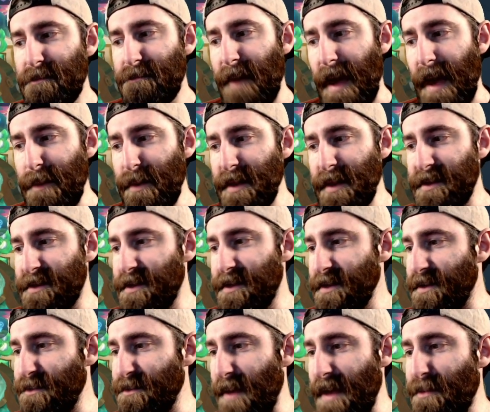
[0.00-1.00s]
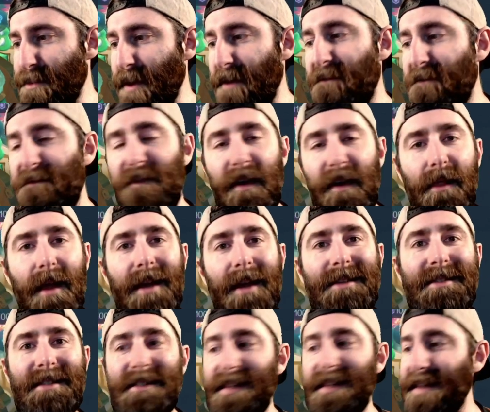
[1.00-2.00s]
Maybe it's just me, but I feel like
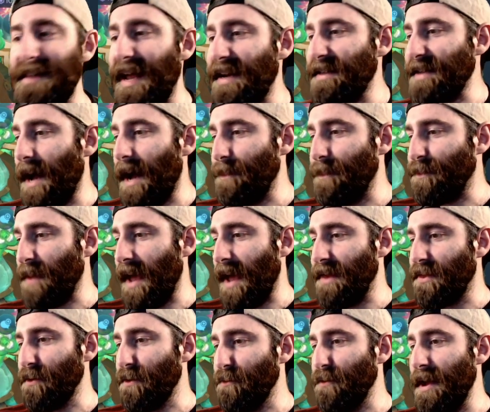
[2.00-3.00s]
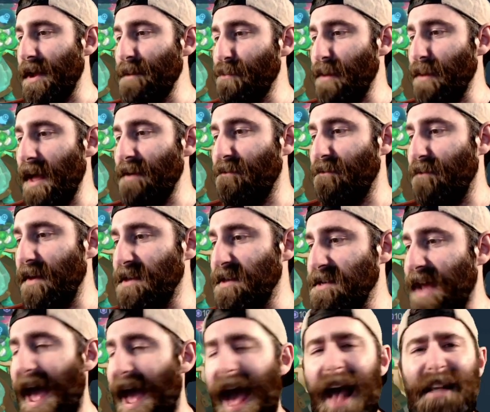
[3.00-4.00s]
since the latest update, the replay
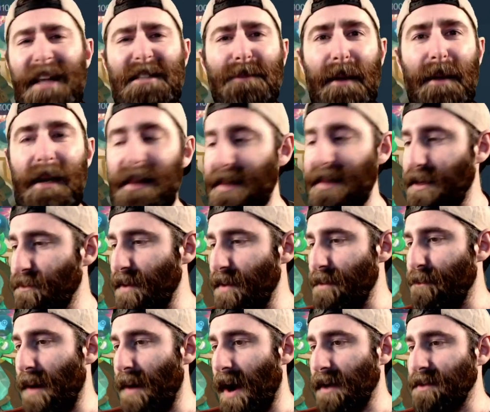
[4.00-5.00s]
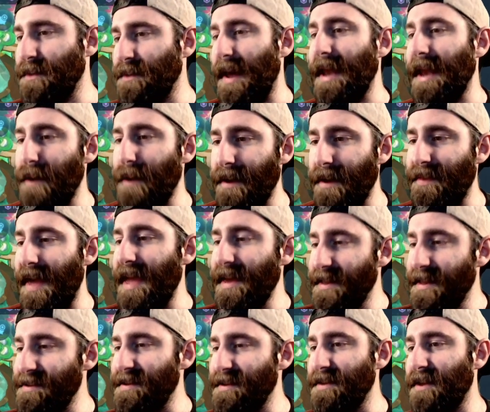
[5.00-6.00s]
feature has been a little bit bugged. But anyway, there
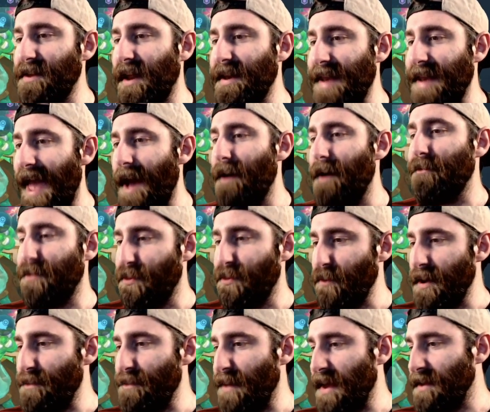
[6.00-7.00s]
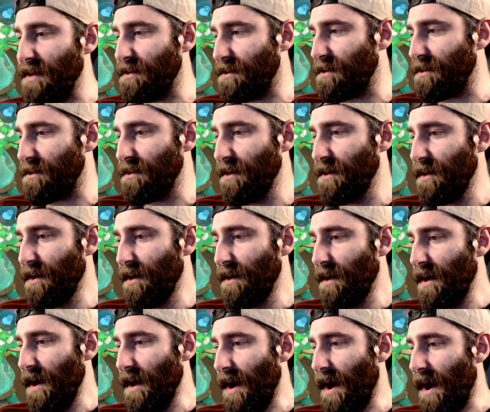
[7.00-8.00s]
you can see that I now have 3 beasts.
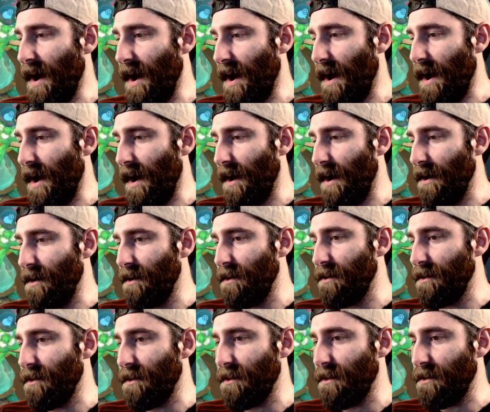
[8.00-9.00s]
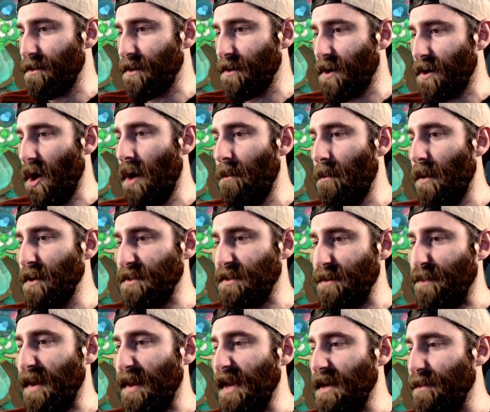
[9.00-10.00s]
The combos
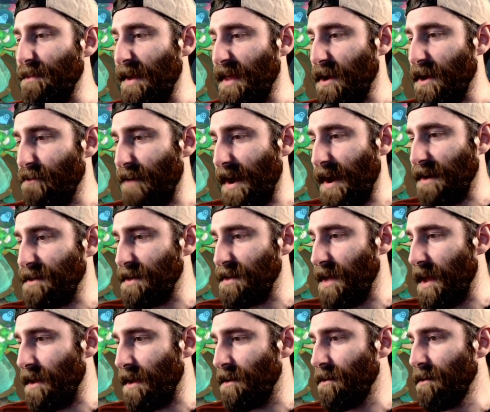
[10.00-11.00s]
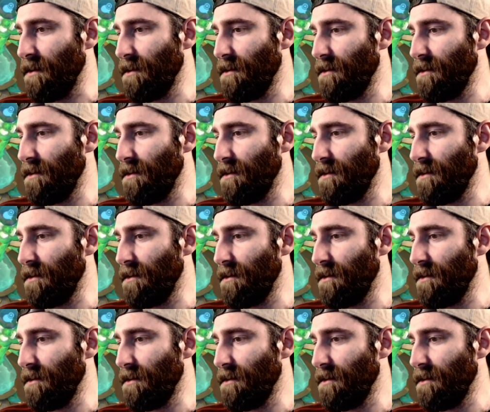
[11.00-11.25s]
appear to be correct again.